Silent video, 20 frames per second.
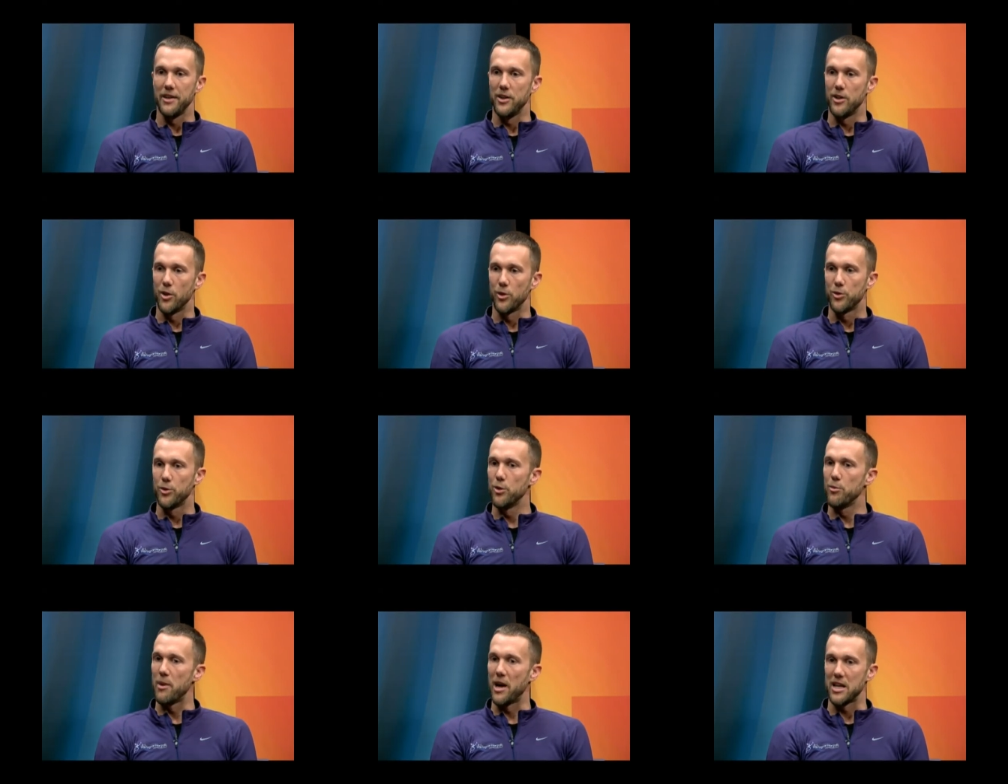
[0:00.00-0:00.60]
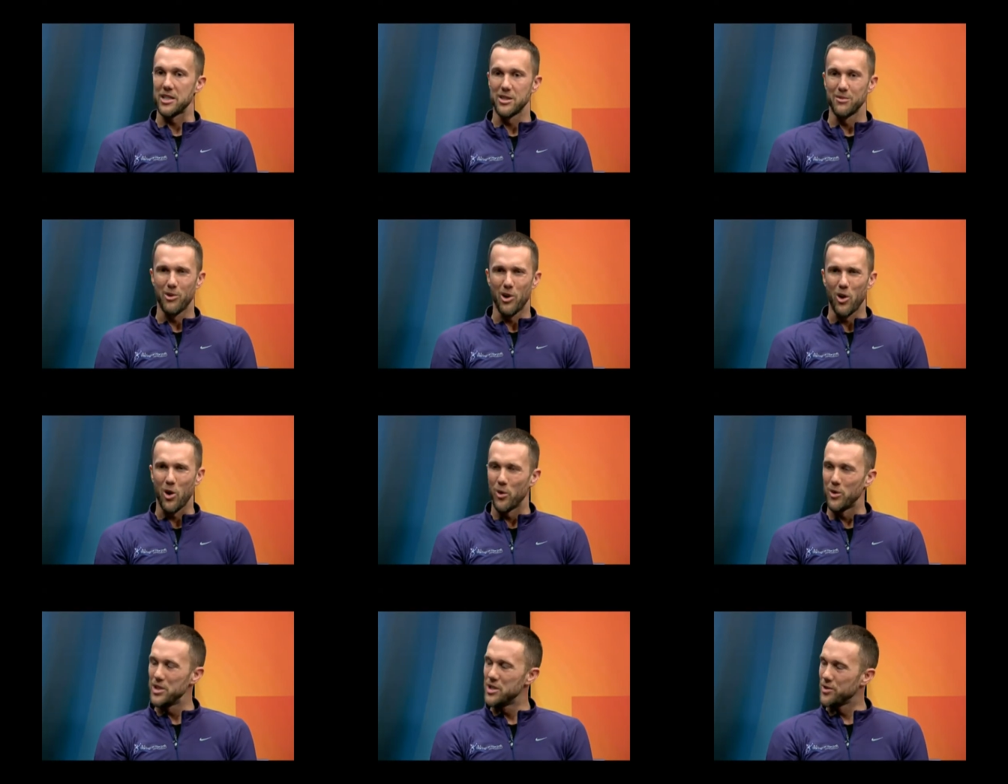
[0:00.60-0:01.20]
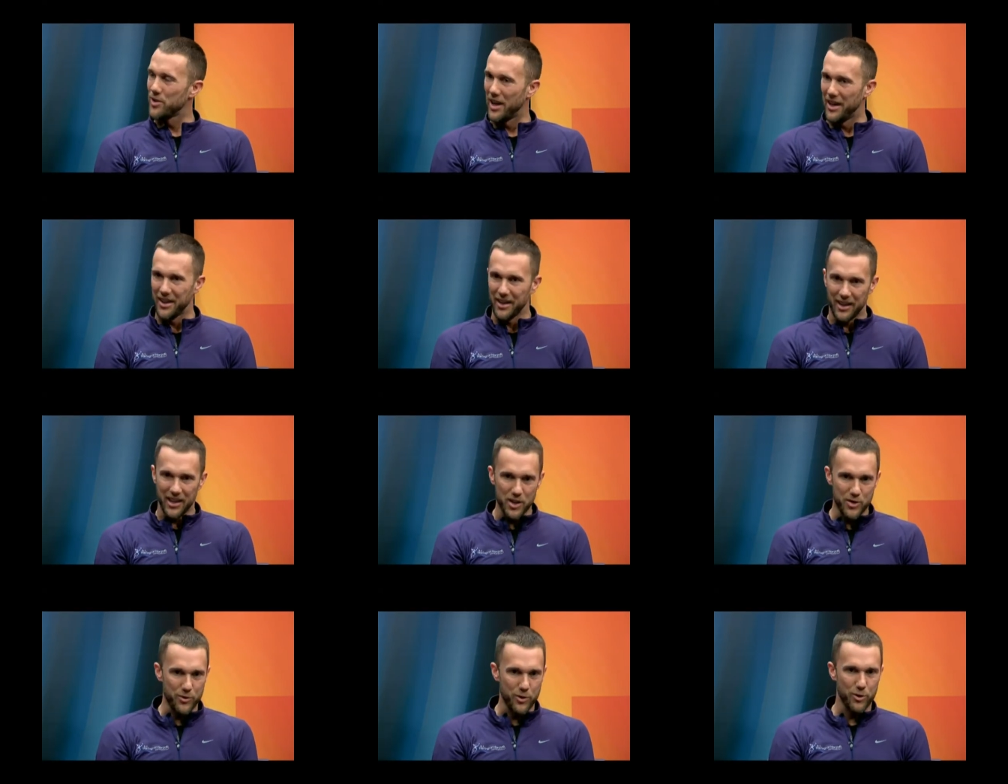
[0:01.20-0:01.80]
You know, through the basketball, always training
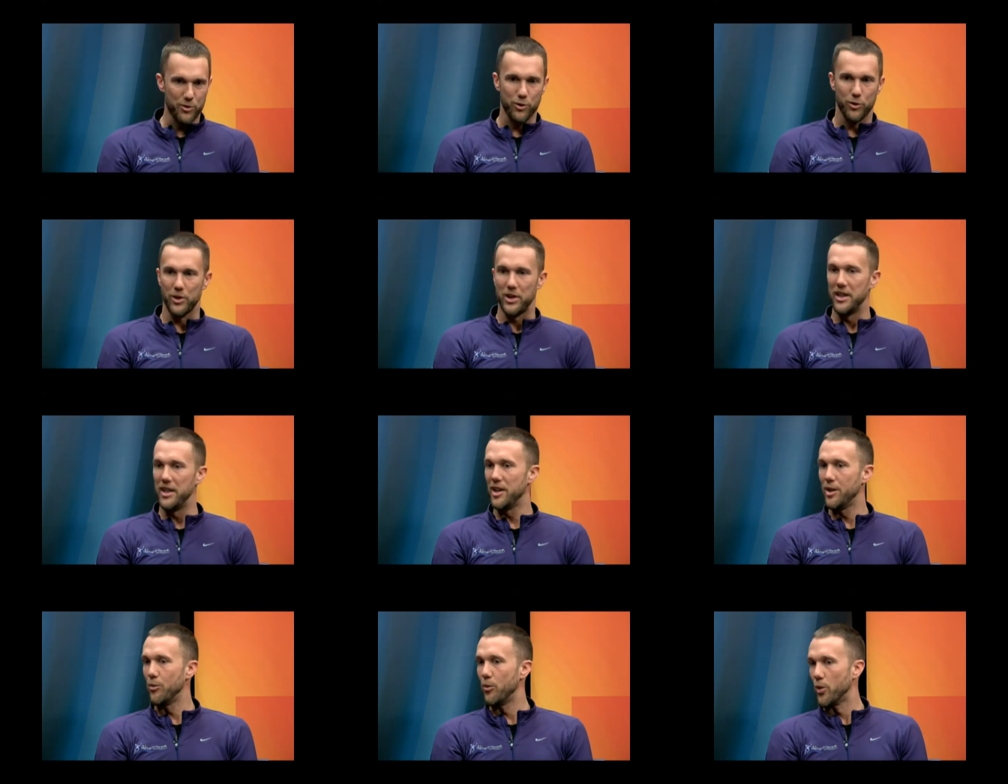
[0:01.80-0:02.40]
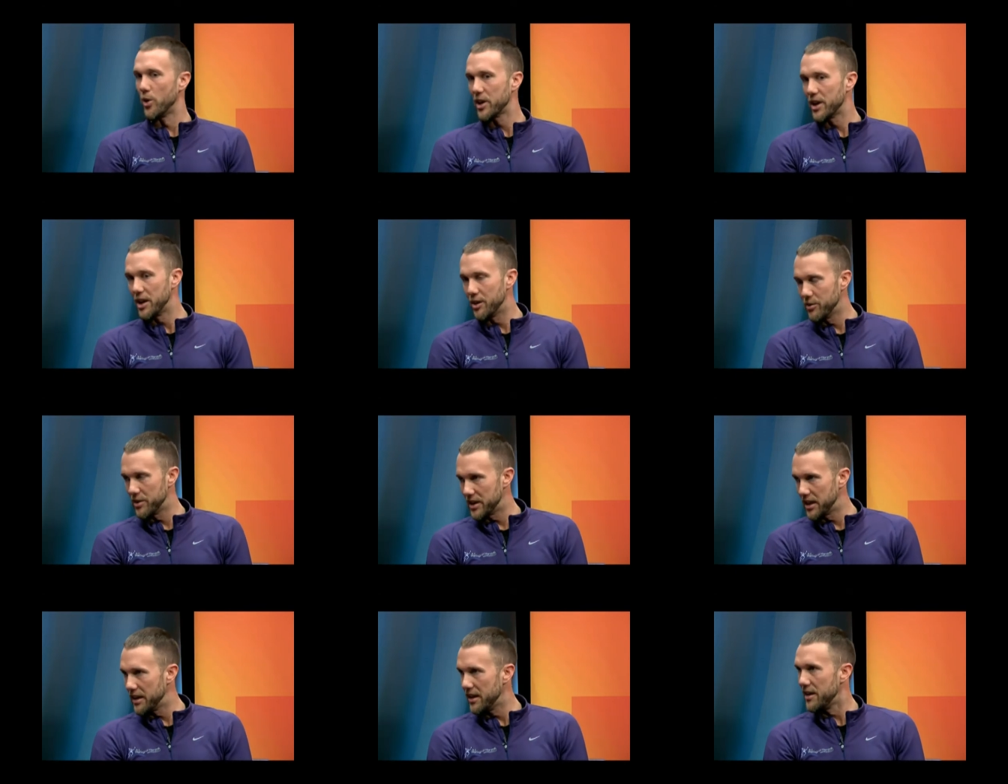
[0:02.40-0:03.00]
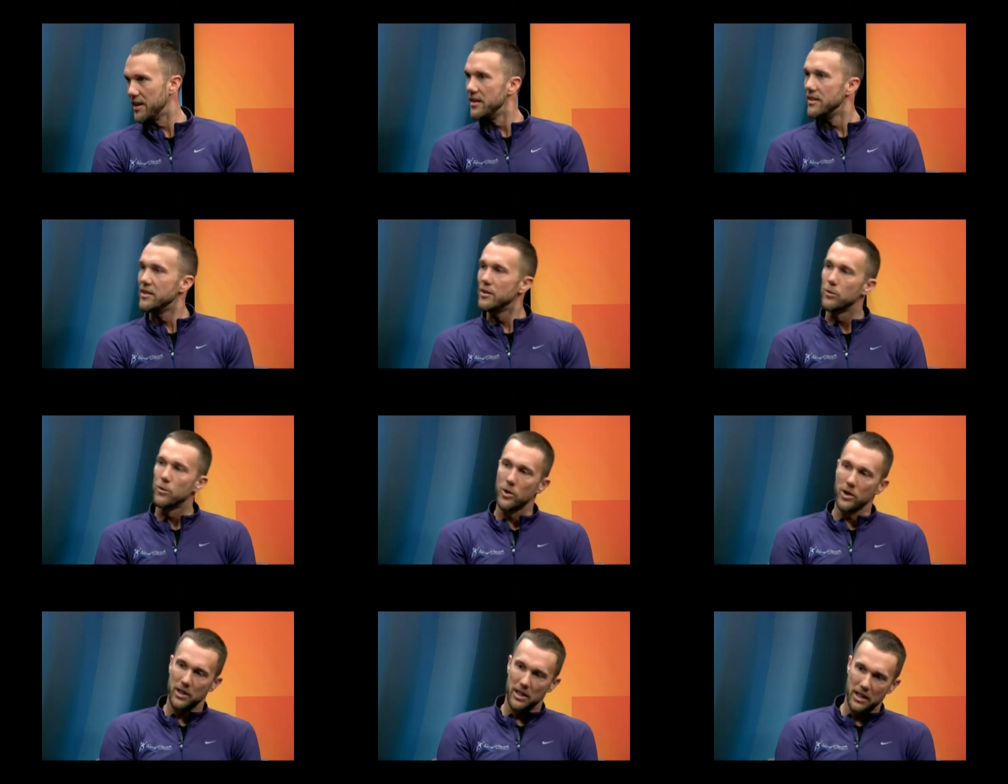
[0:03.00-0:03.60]
kids for free and working with kids
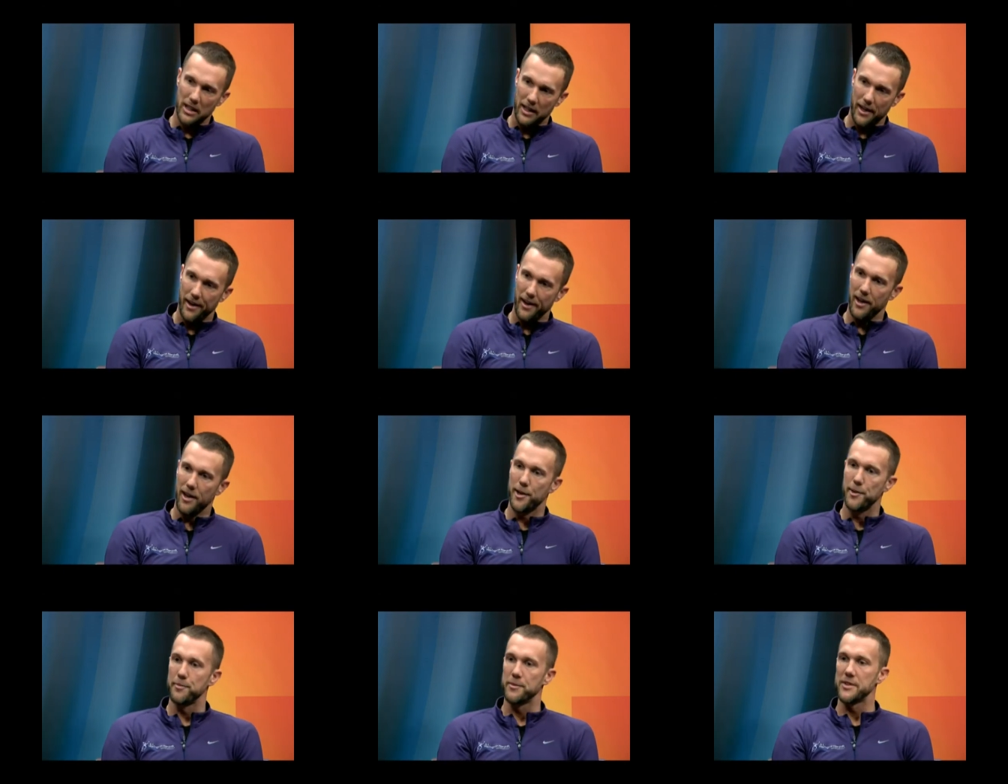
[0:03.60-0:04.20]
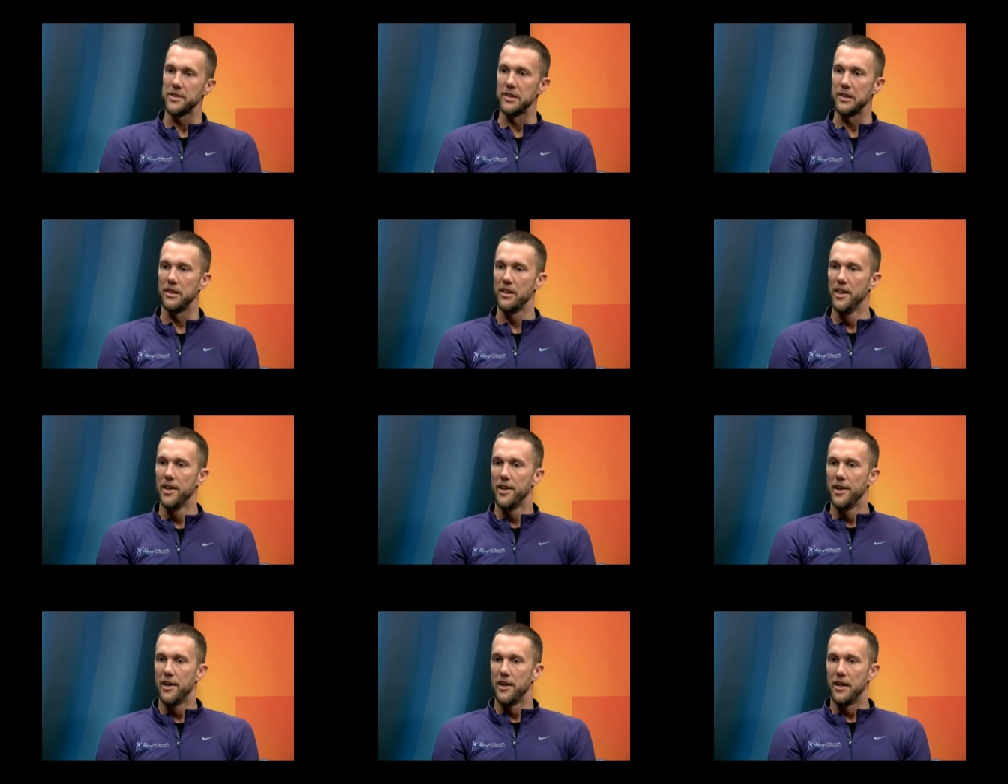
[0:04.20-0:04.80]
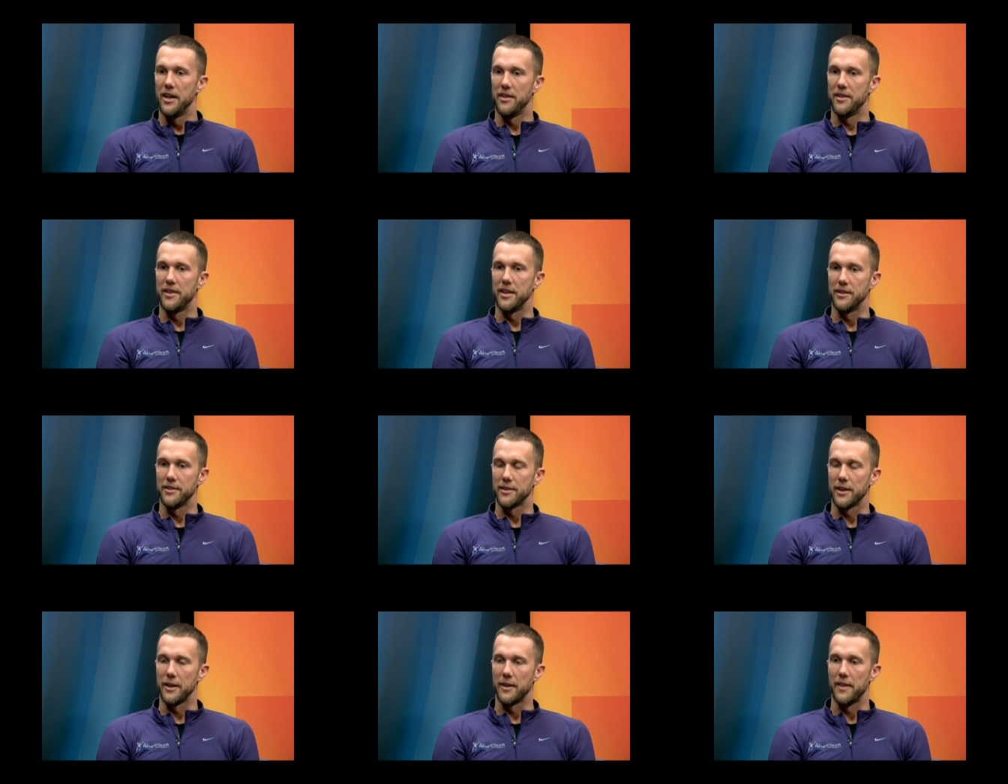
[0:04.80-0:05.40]
and working camps and and
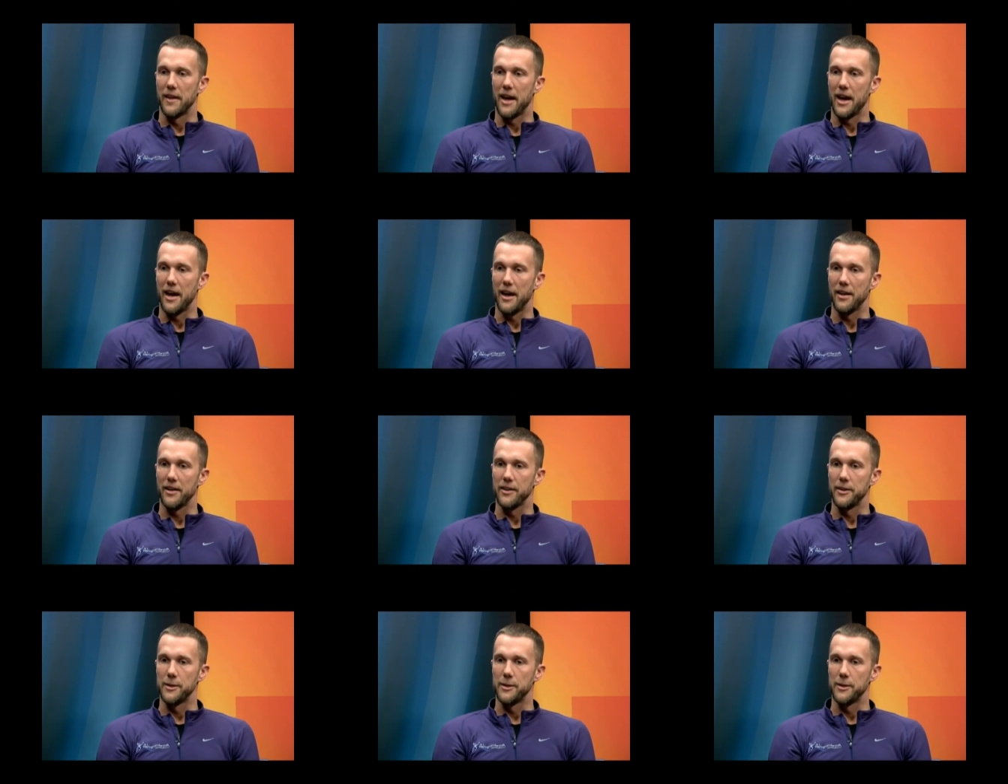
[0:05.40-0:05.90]
things like that.